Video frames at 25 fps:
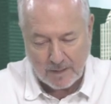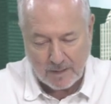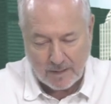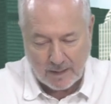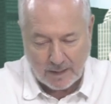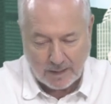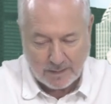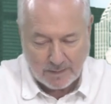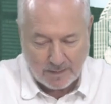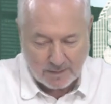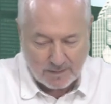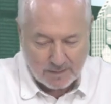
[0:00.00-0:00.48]

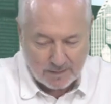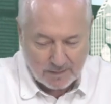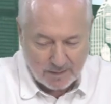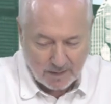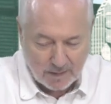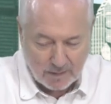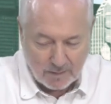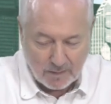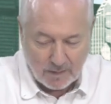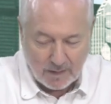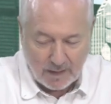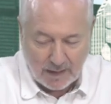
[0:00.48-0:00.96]
And this is the
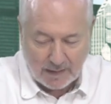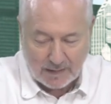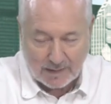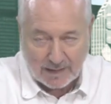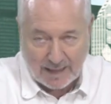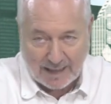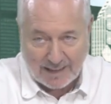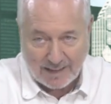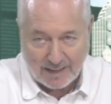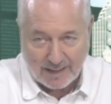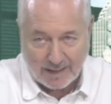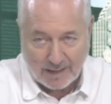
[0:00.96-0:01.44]

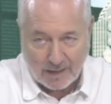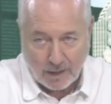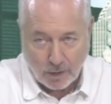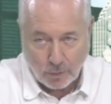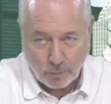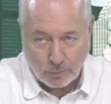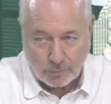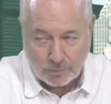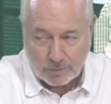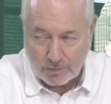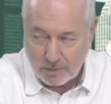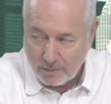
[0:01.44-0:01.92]
Atlantic
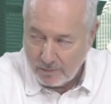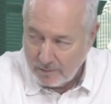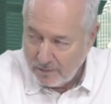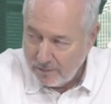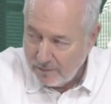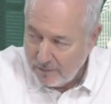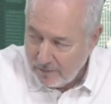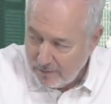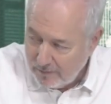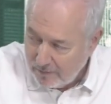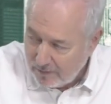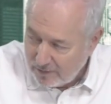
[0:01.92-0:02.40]
coast.
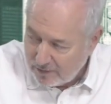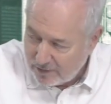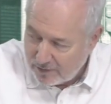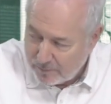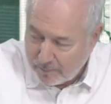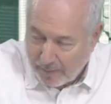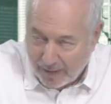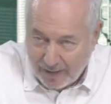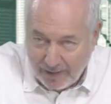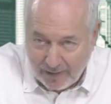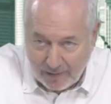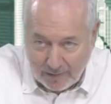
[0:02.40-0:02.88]

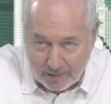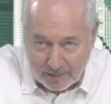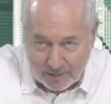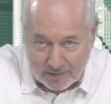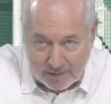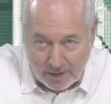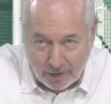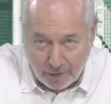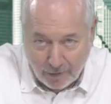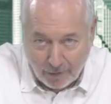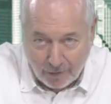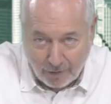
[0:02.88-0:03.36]
Spain is
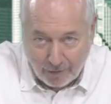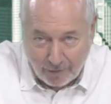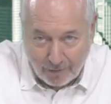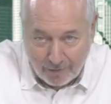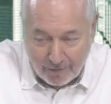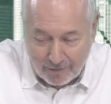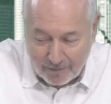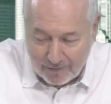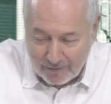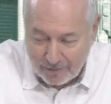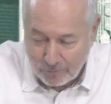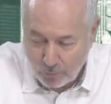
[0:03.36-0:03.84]
here.
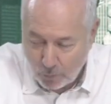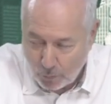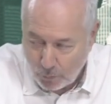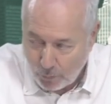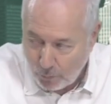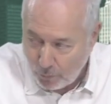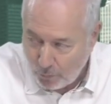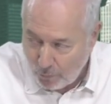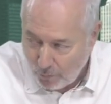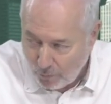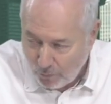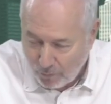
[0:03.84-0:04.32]

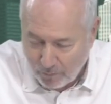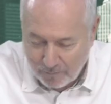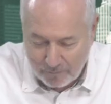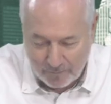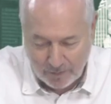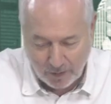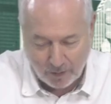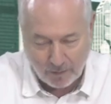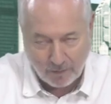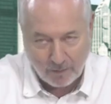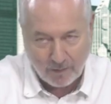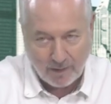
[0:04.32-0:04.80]

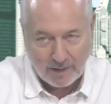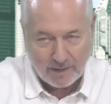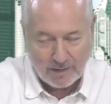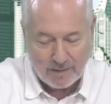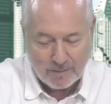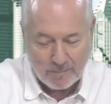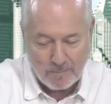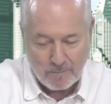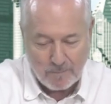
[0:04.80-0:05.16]
All right.